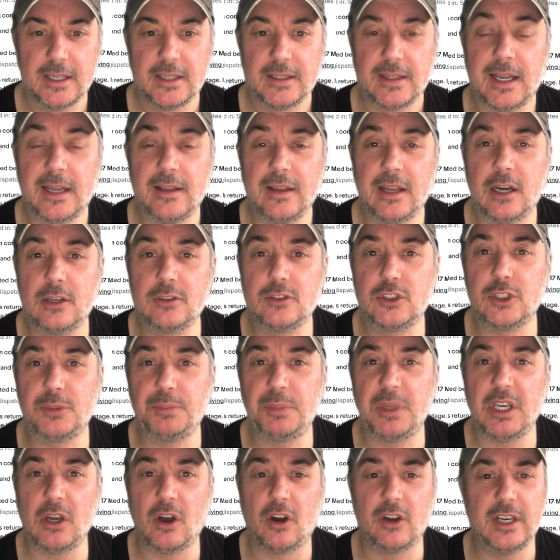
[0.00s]
Now, they'll just
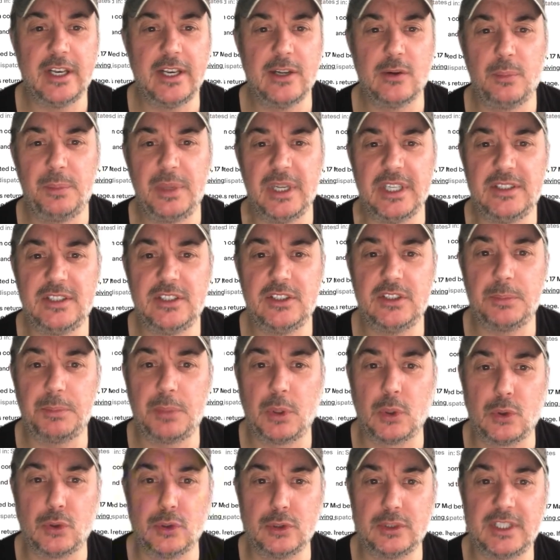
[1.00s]
be like little pieces of
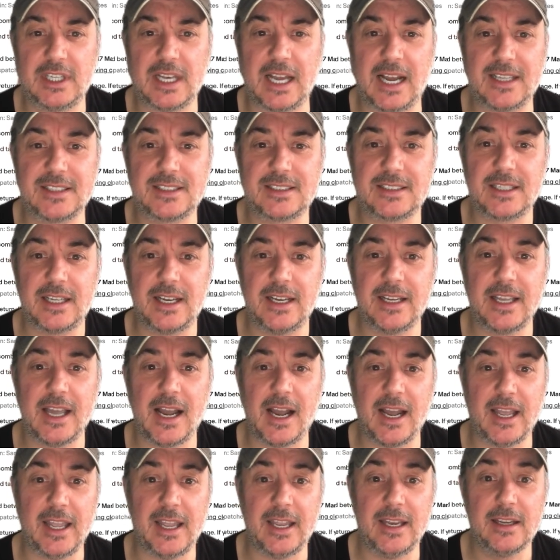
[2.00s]
poured glass,
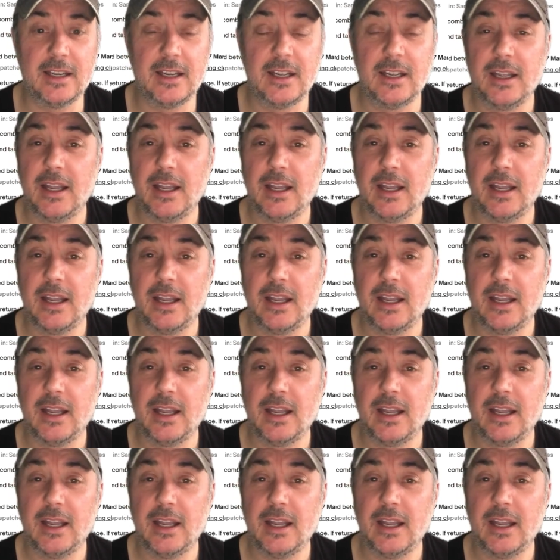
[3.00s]
again,